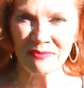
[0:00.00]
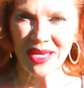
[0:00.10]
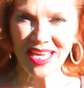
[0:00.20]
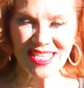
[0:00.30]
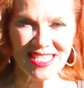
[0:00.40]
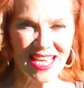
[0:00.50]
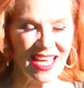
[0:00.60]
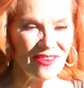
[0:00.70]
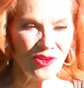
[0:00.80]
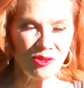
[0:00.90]
Because
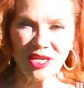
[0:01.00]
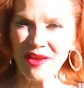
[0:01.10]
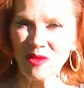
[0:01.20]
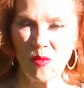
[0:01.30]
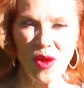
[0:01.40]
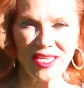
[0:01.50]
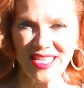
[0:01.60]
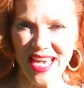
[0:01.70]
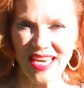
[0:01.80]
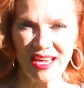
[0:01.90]
if you're only having one
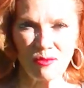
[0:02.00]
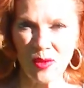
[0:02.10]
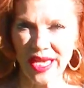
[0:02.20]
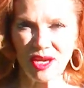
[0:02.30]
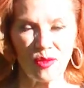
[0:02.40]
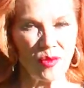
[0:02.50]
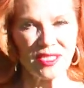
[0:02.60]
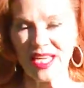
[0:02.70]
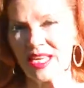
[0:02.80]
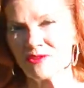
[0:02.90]
date a week or
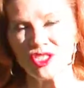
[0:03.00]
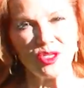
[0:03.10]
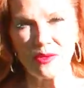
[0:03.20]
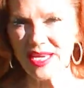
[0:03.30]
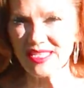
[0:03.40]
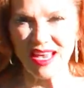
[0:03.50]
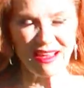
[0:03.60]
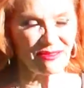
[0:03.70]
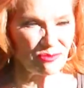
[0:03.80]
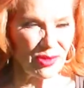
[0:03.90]
one date every two weeks,
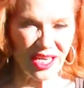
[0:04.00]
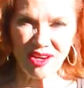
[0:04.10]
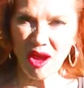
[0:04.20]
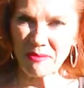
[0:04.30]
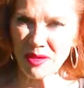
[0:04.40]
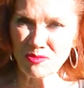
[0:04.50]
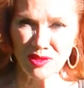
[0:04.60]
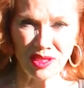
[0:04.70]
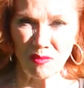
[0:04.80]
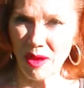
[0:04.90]
we can all be
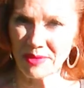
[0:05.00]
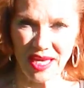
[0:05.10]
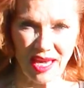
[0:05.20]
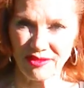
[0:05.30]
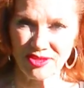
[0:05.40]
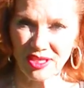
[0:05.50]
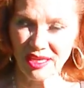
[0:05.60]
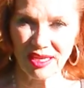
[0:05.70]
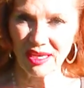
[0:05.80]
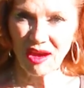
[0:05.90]
really well behaved.
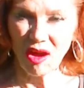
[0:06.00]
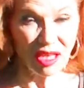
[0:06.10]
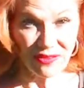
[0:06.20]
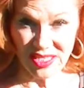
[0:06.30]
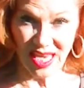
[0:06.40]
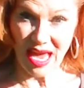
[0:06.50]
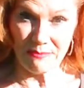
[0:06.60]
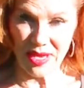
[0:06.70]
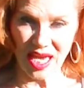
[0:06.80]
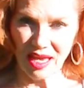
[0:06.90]
All of us
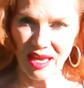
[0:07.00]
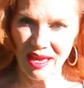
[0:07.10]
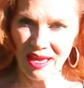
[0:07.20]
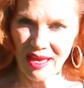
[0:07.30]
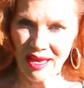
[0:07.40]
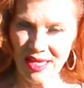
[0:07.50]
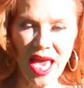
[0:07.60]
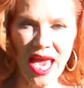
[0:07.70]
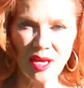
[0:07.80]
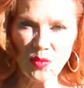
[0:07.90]
can be.
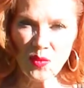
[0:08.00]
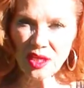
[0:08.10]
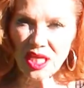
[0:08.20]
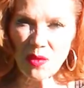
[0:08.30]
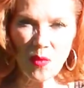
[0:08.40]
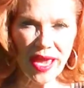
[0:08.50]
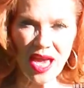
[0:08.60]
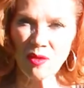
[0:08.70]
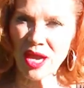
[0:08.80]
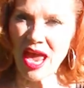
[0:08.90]
And really
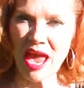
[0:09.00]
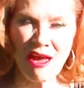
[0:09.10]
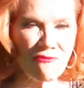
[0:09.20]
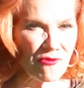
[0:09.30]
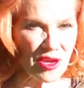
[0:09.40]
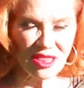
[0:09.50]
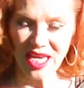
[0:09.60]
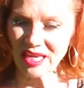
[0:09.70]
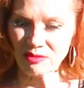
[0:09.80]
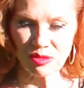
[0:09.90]
weigh out
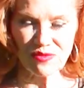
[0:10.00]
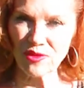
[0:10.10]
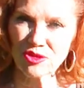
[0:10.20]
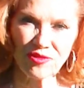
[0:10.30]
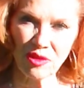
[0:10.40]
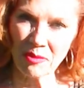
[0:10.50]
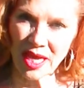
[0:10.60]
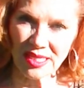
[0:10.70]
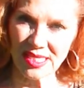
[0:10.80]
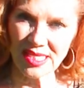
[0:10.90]
everything in those first few
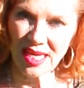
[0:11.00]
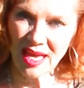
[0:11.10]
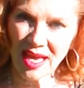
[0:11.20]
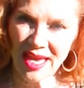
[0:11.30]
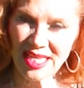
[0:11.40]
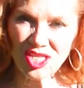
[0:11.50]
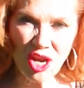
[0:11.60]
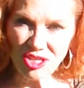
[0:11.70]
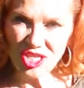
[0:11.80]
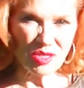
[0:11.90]
months. It's
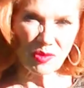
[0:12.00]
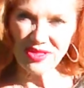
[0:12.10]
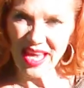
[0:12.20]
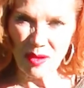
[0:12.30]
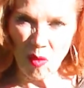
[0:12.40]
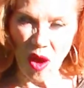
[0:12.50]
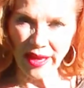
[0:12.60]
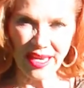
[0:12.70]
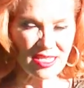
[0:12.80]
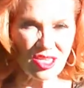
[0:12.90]
not just what they
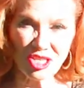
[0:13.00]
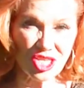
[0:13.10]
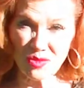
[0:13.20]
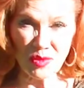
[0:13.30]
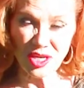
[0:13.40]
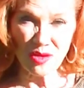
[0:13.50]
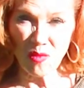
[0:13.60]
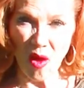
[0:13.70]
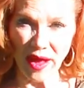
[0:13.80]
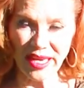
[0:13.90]
want, it's not just what
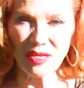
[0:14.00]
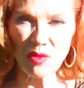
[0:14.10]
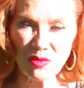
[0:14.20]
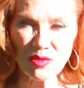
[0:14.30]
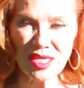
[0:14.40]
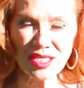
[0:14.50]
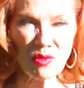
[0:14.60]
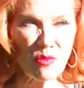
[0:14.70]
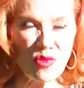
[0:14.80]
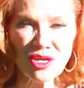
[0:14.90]
you want, it,
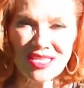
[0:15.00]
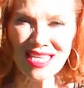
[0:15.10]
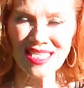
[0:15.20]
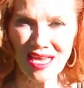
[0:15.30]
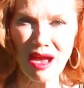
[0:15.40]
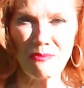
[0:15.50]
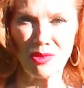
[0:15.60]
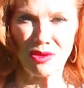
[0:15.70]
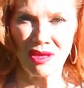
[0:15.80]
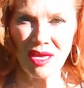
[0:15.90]
it's what works as a
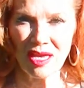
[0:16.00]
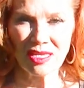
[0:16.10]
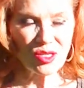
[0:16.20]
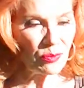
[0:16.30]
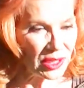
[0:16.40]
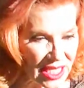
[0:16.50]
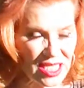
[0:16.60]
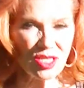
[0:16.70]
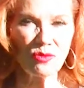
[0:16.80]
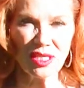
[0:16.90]
couple. So
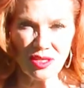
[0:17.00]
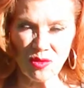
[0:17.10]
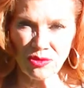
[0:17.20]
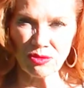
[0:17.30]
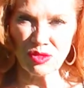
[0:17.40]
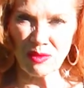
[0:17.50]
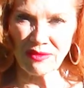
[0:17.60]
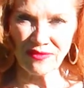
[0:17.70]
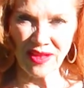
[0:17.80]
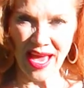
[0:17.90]
please don't ignore those
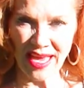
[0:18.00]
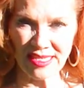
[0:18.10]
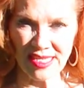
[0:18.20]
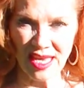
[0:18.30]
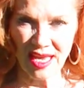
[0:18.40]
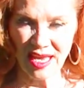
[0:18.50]
red flags.